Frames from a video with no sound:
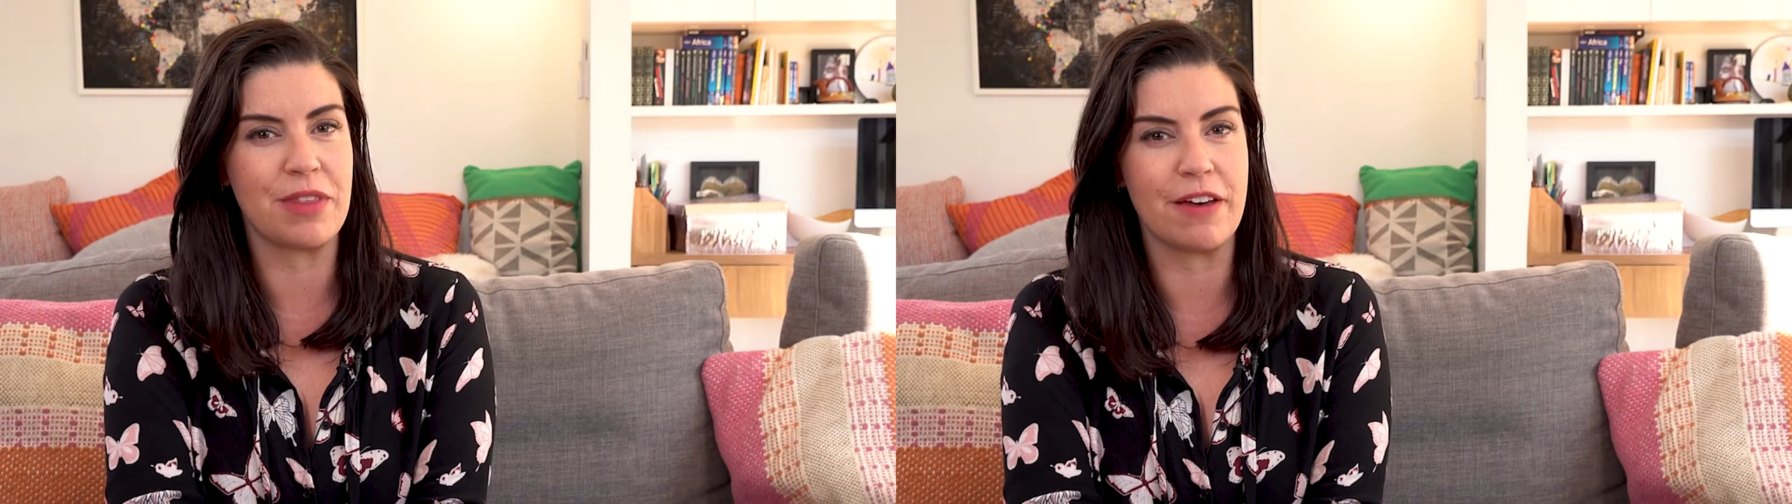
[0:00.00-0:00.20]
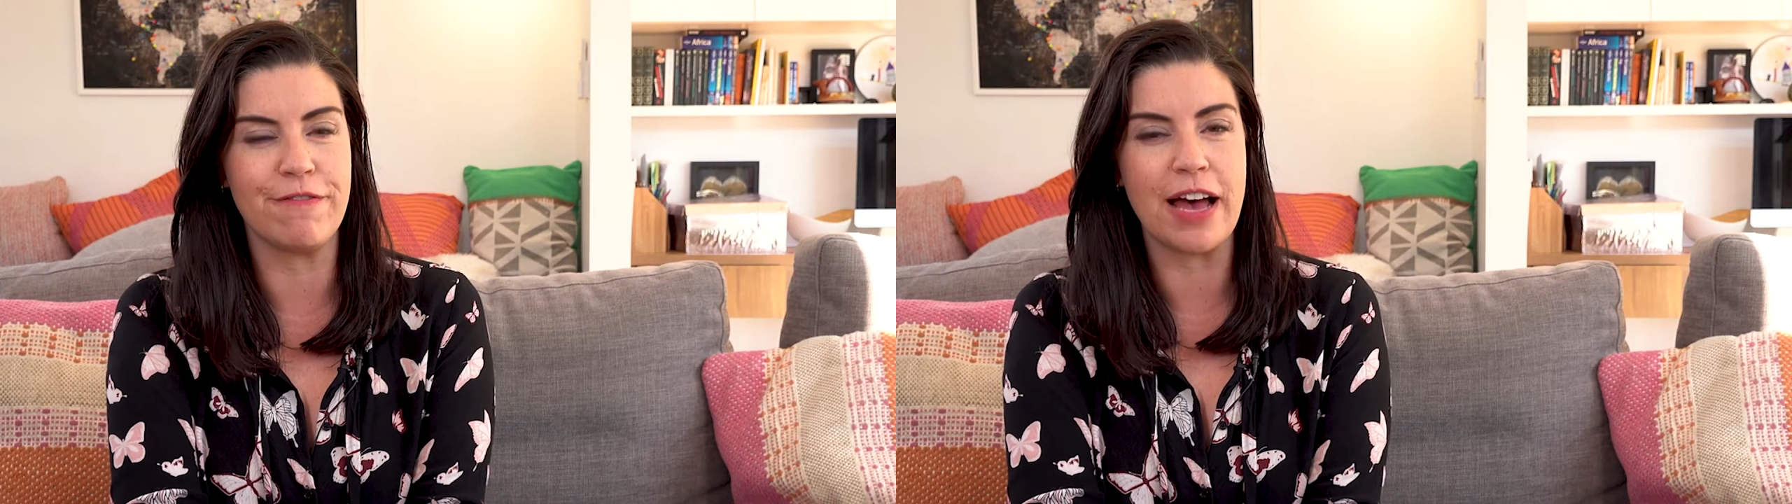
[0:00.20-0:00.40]

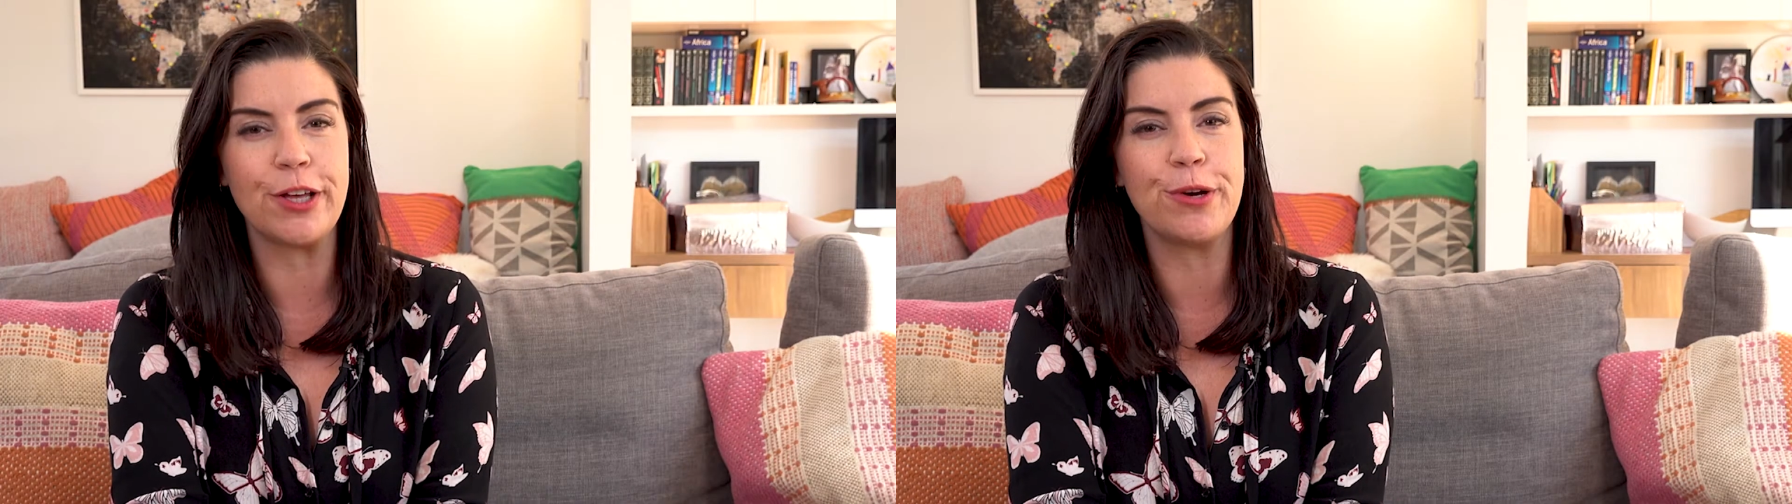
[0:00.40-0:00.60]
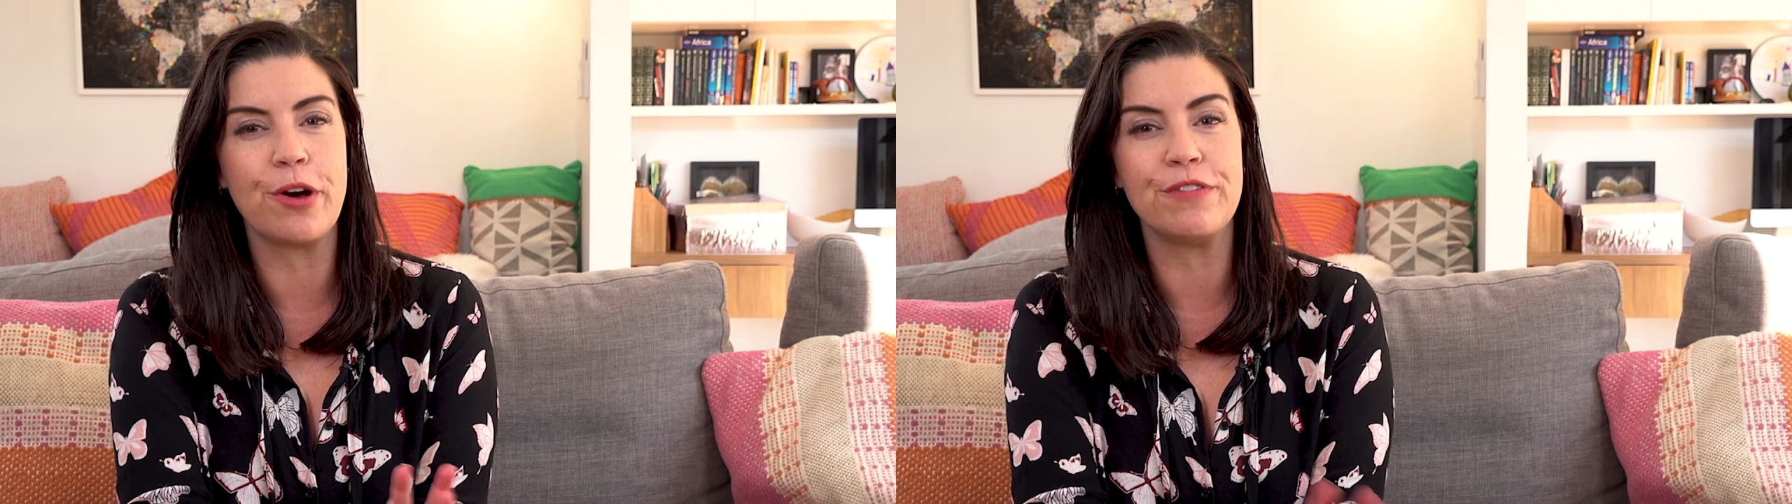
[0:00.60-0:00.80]
their
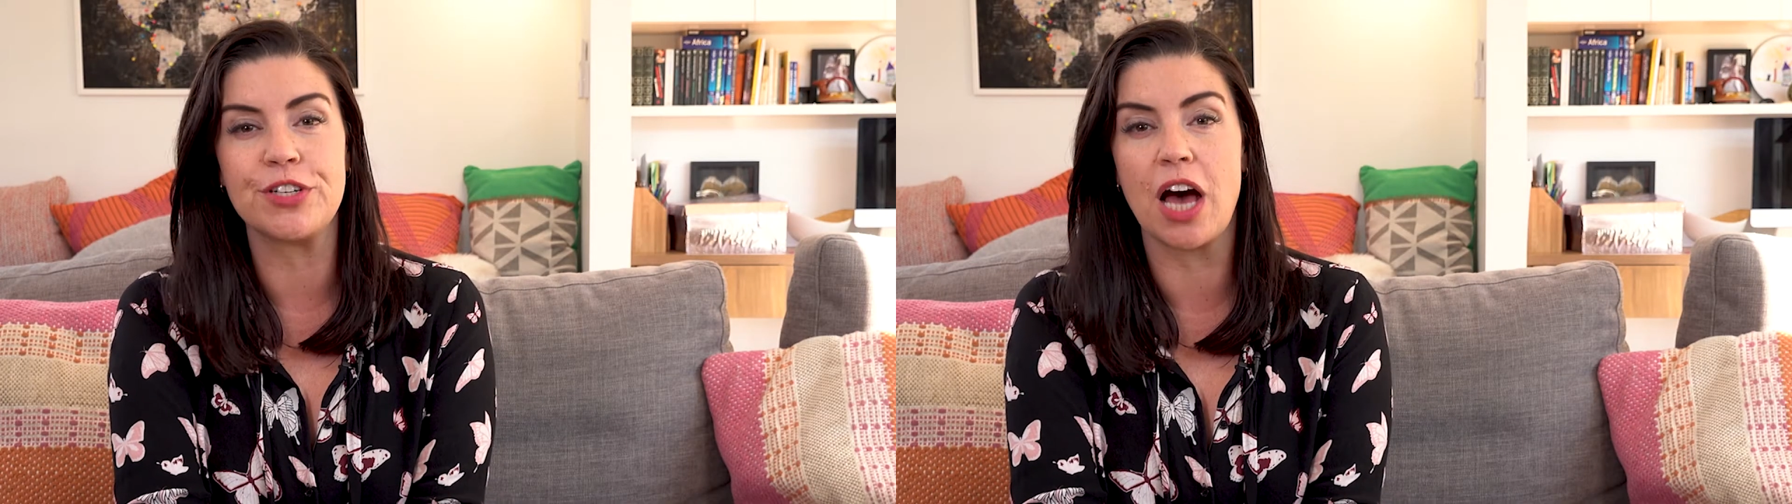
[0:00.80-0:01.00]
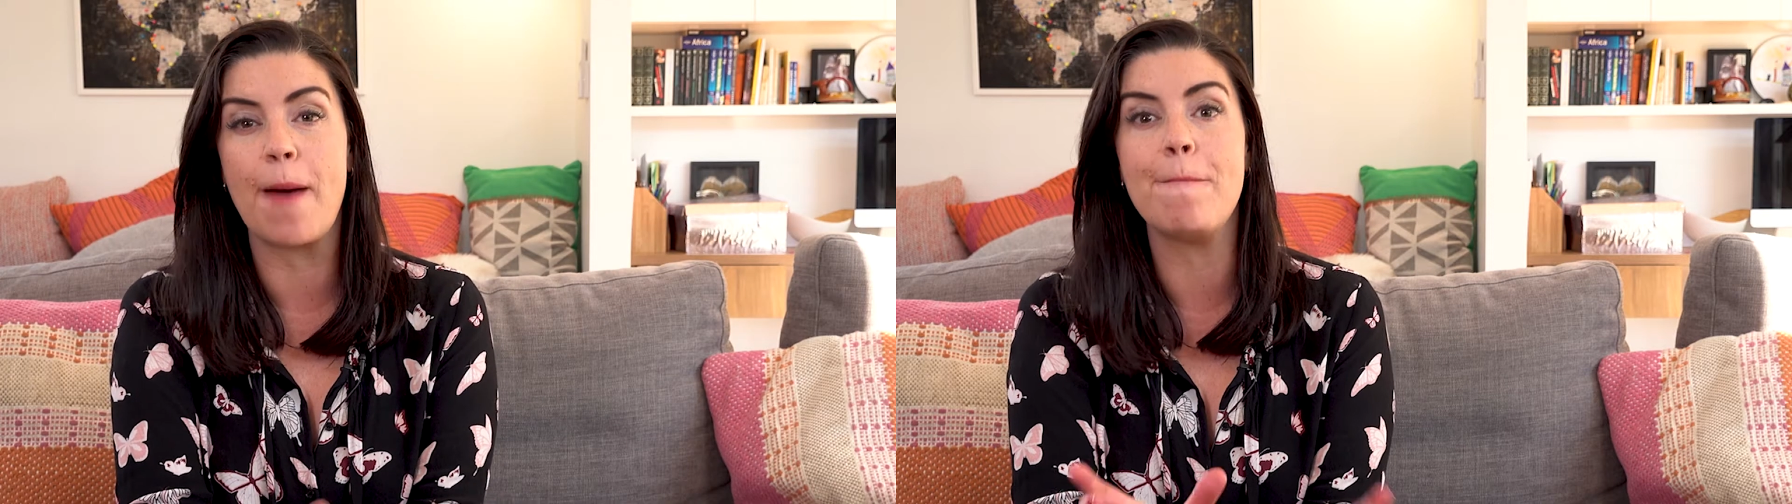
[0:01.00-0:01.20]
value over
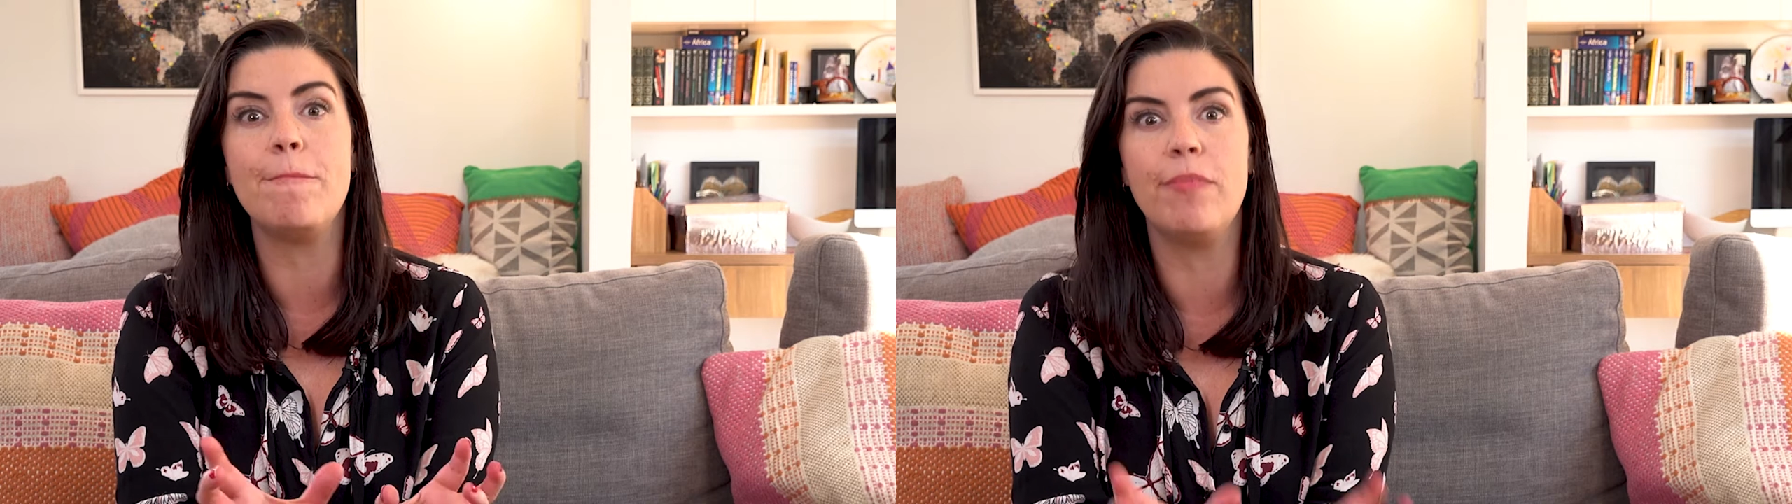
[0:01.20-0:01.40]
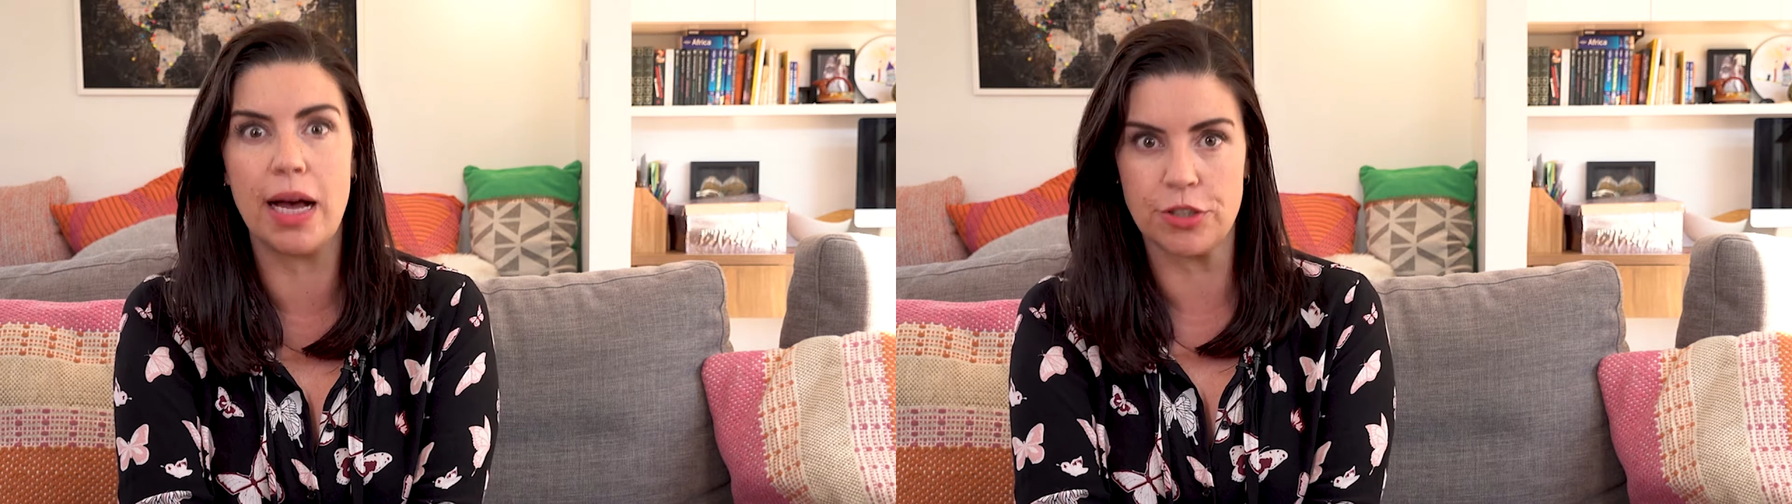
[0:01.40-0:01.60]

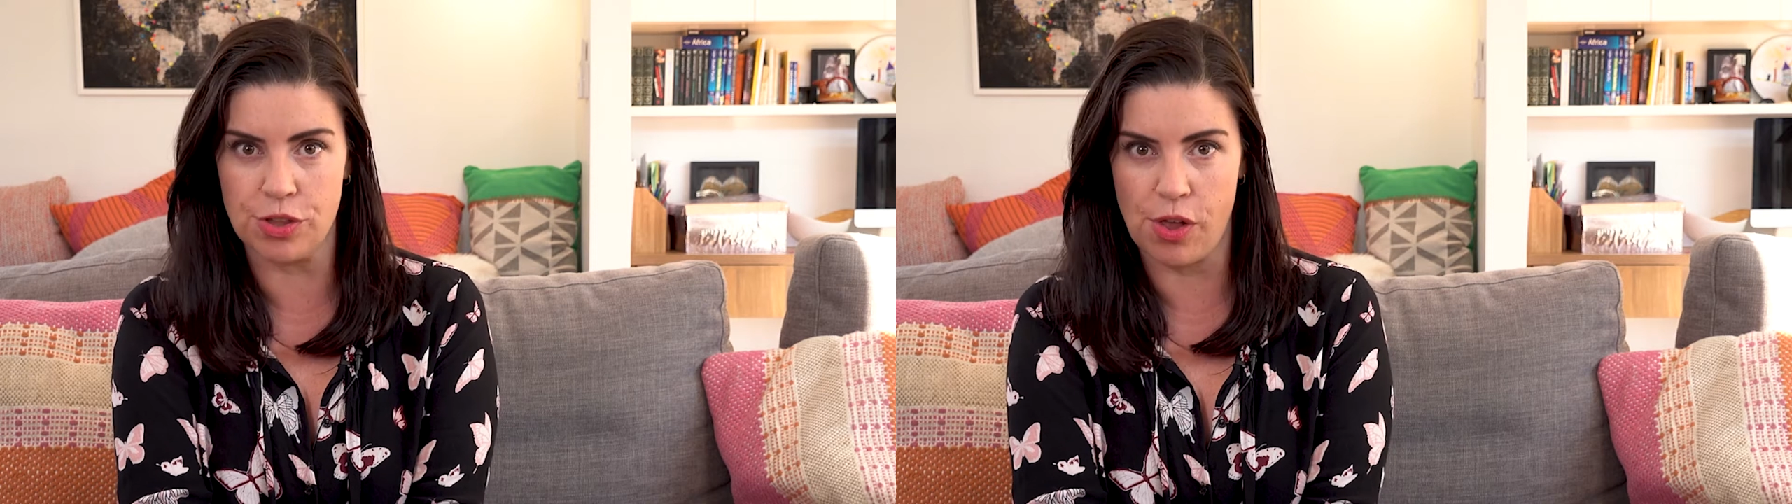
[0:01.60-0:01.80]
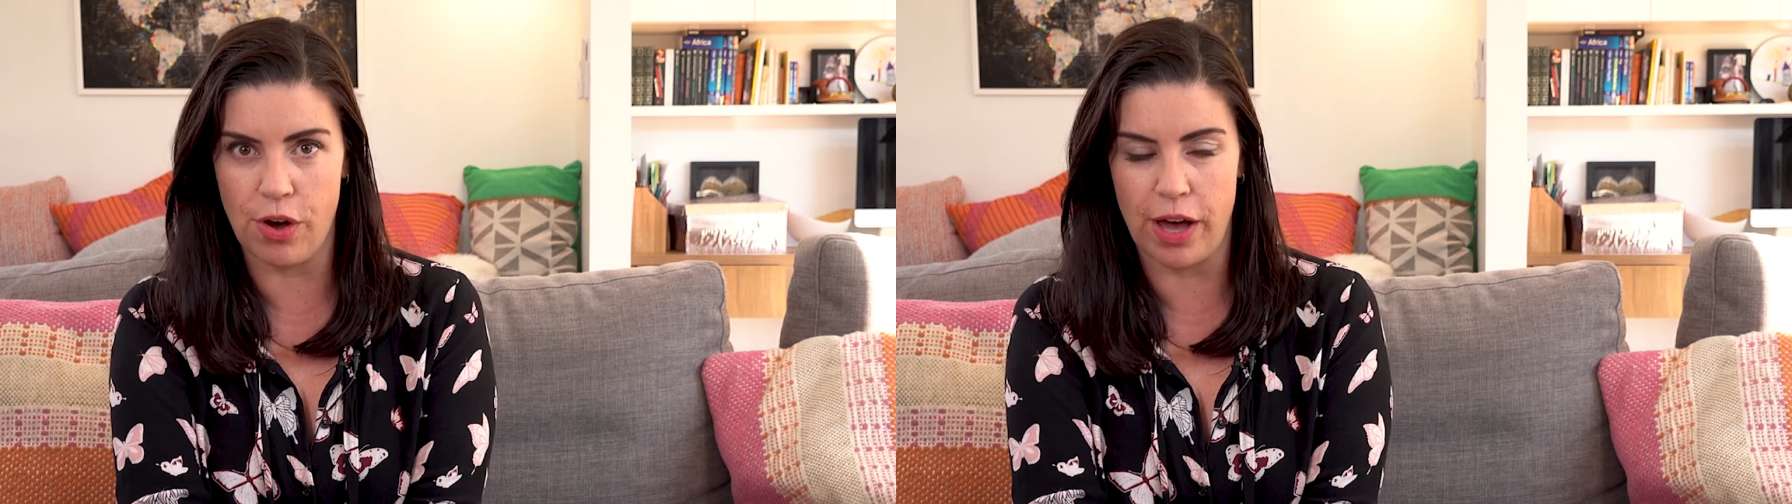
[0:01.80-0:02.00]
time
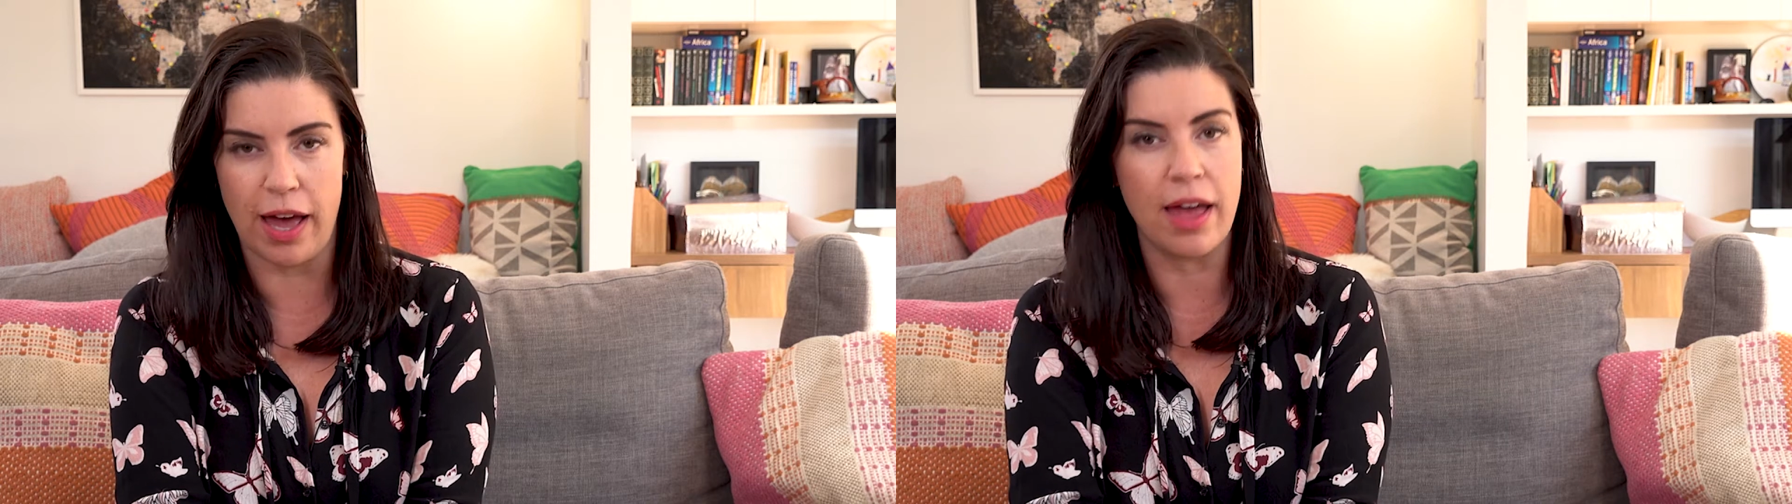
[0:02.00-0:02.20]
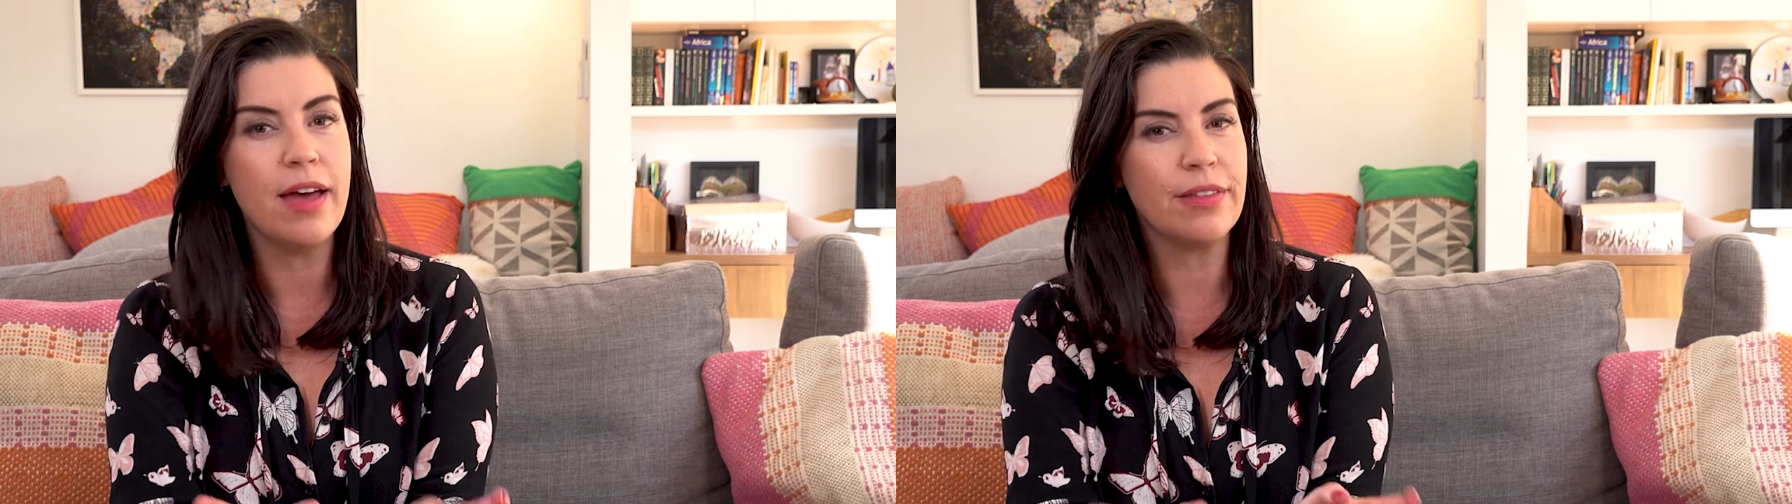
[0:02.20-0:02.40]
much longer